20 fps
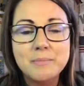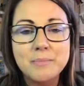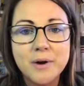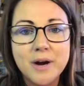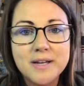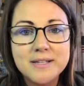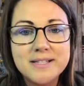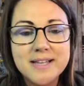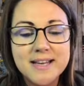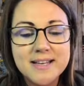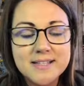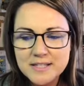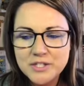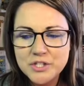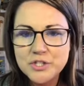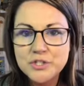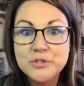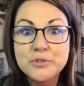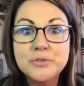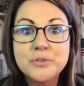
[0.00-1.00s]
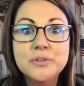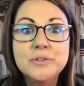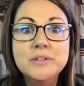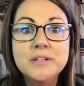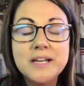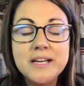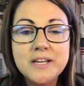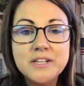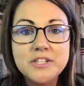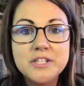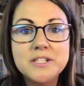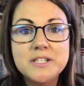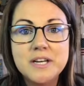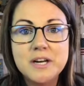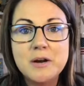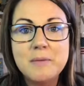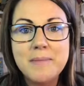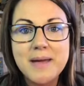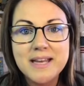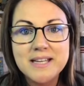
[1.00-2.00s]
process. It's truly just
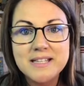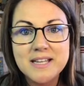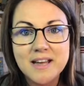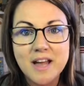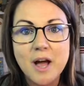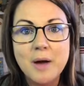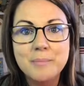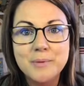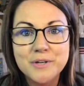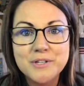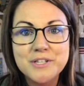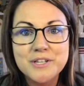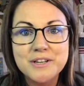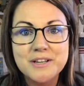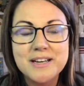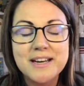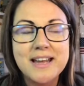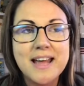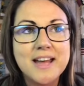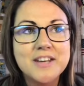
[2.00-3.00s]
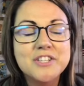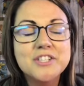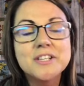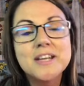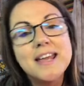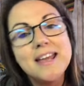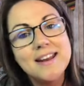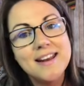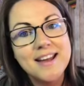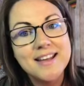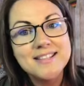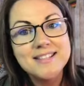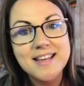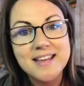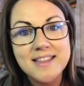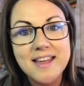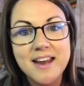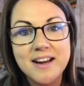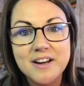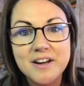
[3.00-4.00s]
an amazing opportunity. I just cannot
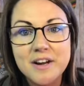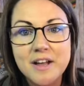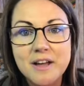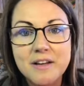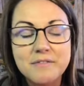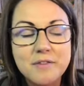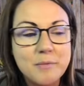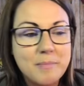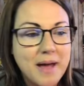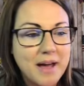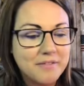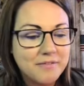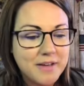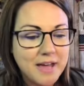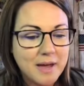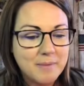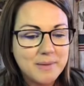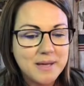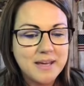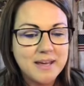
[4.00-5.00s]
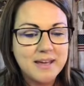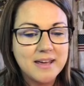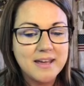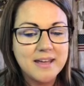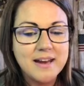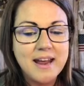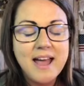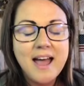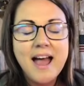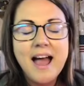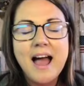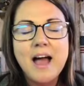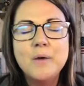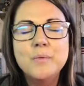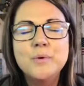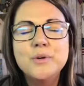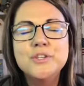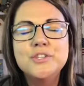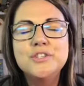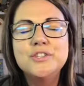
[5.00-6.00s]
say that enough about VIPKid. I
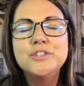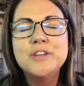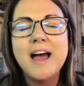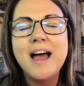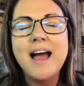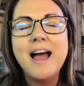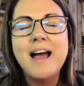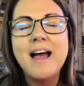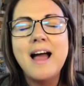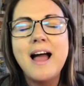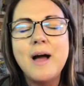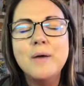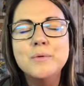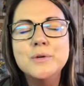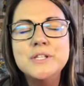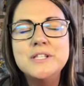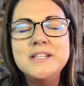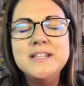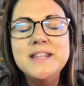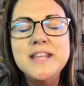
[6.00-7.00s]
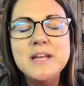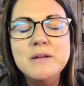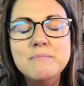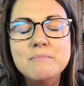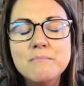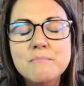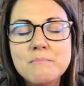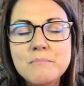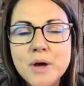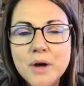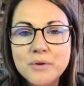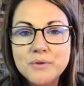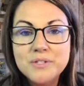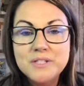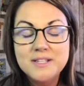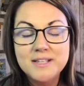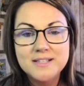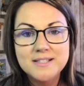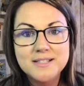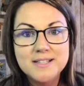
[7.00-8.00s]
was the
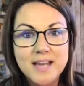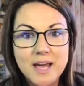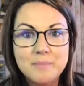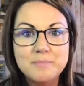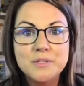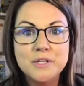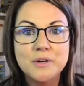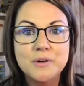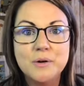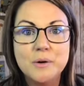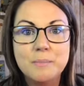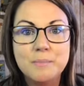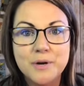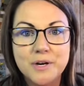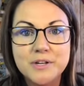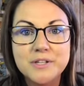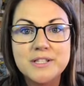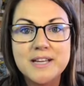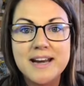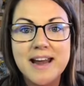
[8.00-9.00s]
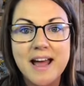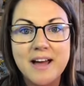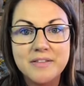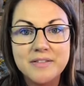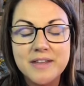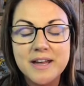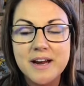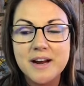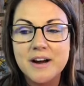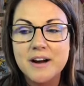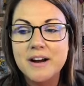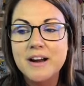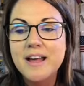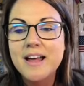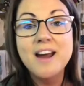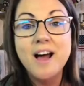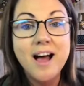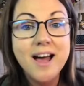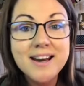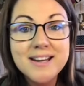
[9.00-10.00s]
most skeptical person out there.
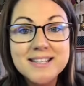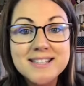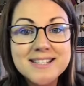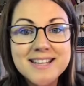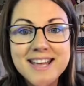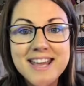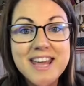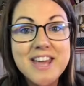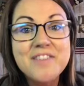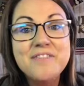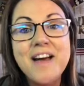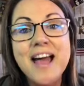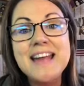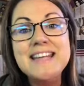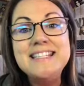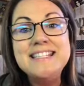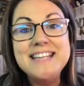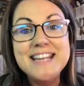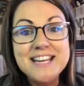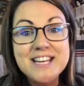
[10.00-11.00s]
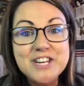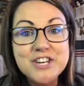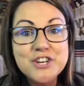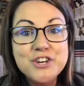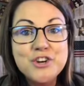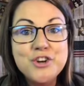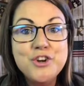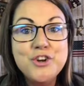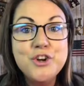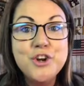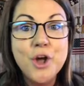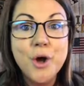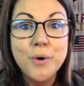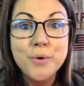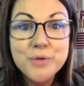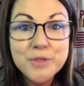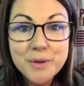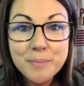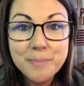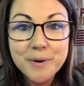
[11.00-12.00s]
Honestly, if I didn't
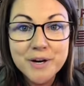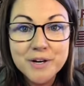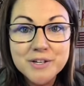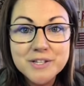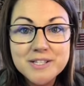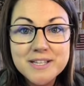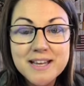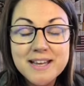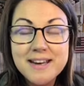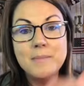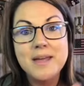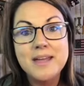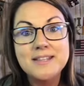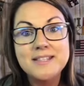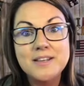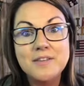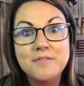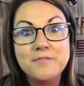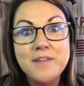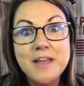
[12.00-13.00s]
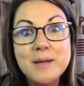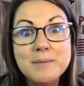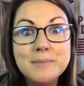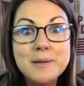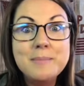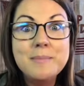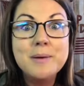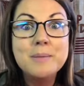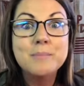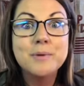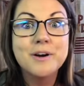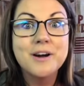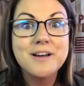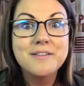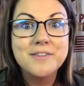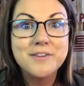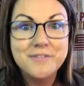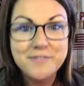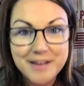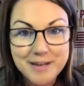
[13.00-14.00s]
know the person, it's a family member
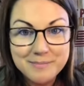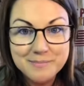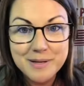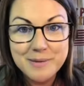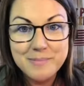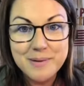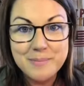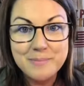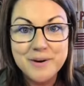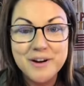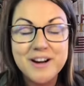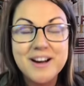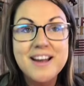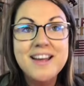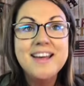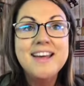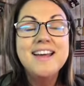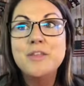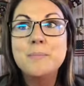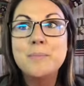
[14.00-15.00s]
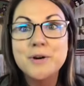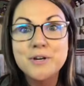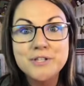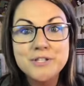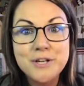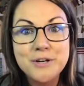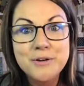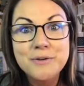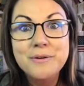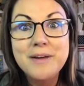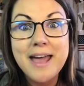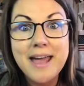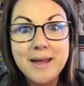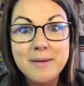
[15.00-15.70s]
of a family member, the person who